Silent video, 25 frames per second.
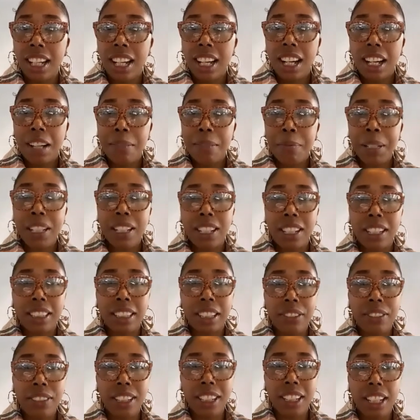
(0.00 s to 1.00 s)
because
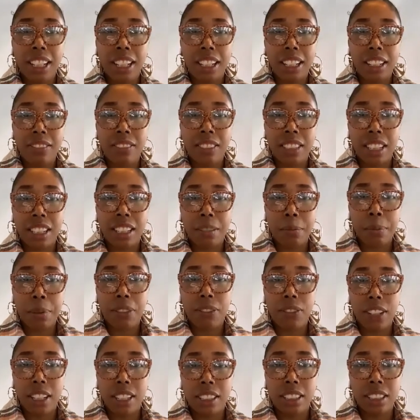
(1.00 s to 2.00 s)
everything I've done
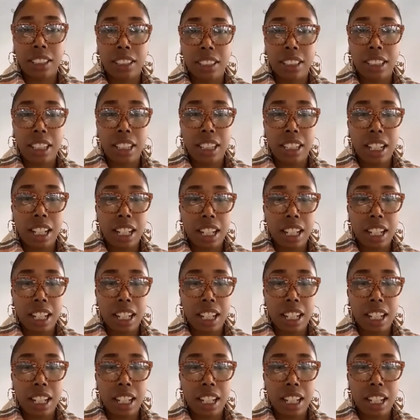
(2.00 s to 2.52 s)
professionally